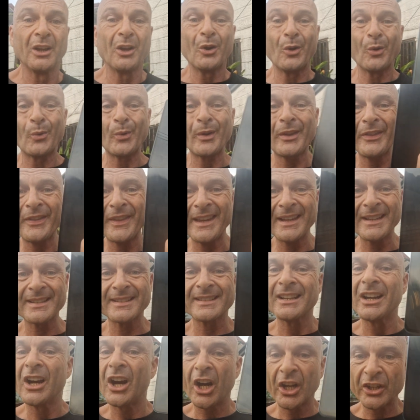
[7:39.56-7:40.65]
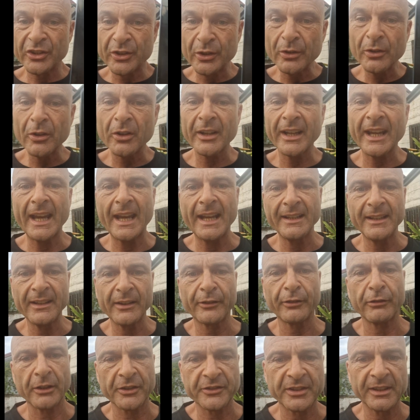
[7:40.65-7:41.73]
With this, I do not get any
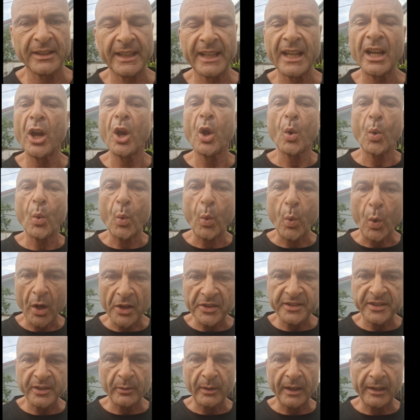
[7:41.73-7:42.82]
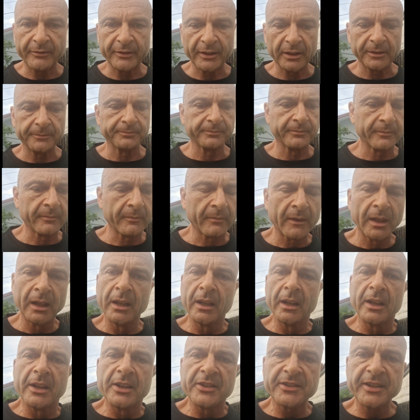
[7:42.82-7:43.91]
throttling whatsoever.
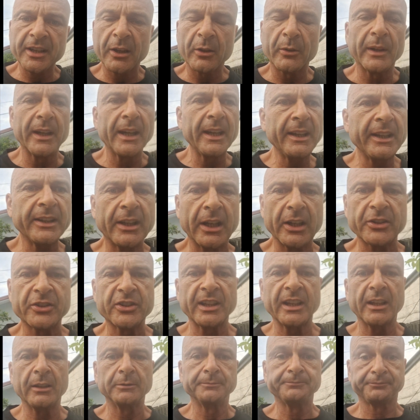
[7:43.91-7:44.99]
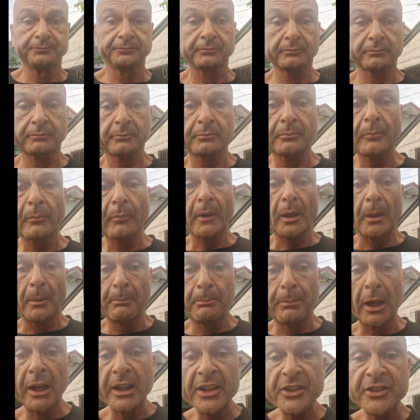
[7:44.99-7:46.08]
So, in a nutshell,
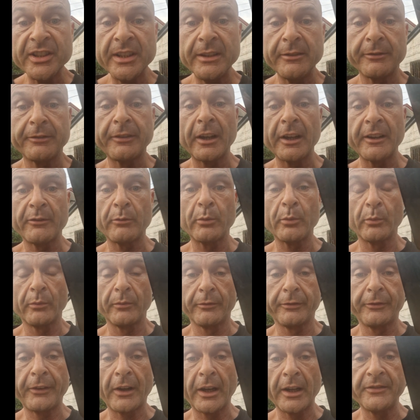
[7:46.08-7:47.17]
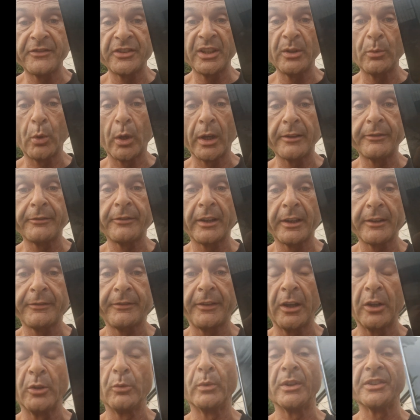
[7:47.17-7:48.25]
buy a cheap 5G Wi-Fi
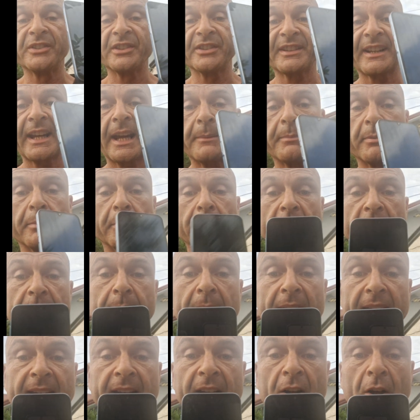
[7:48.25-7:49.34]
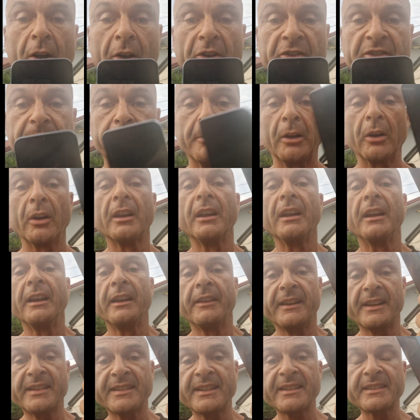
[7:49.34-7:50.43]
phone which is capable of making a hotspot.
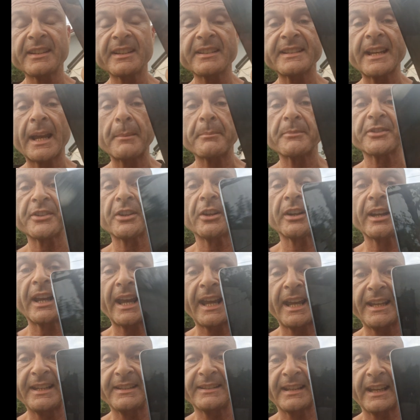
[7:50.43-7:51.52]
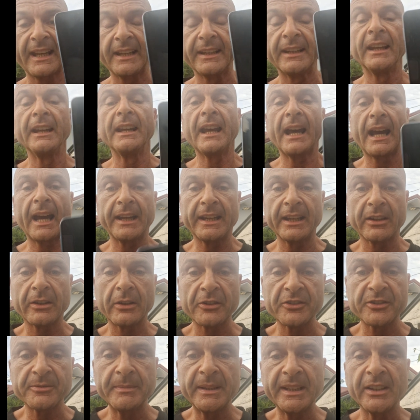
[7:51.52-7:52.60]
This is a Samsung A10 and it
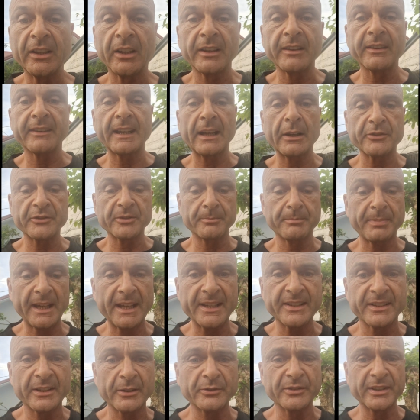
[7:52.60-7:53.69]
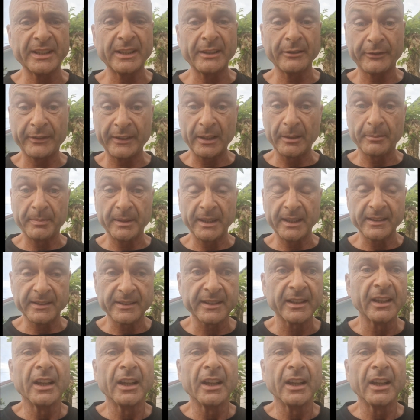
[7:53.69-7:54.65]
cost me 9,000 pesos in the Philippines.